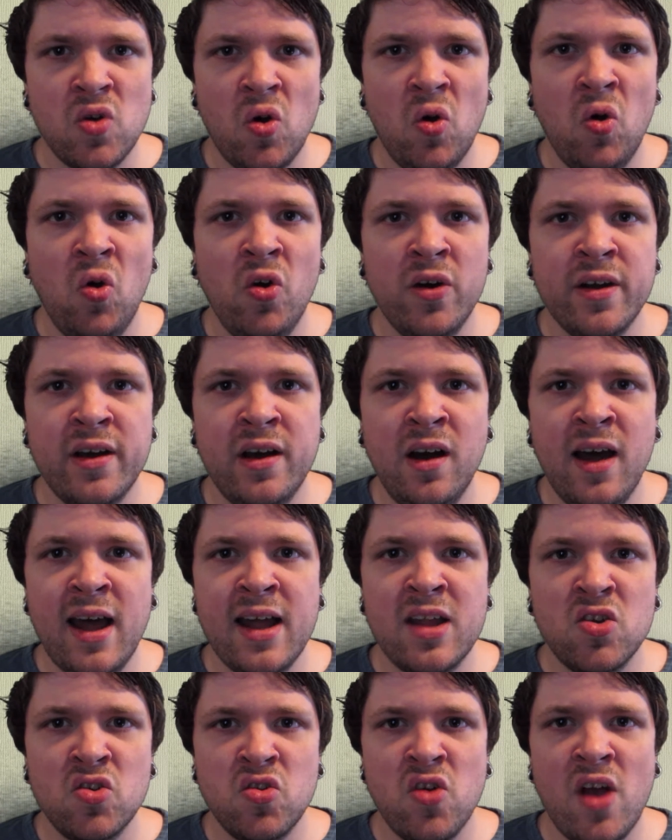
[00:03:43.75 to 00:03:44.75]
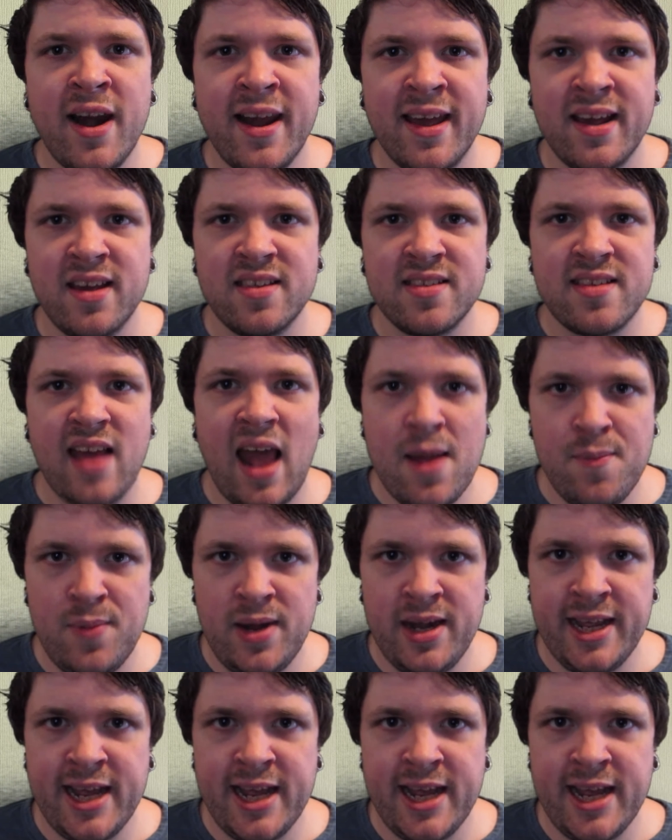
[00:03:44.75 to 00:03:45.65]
old electronic Simon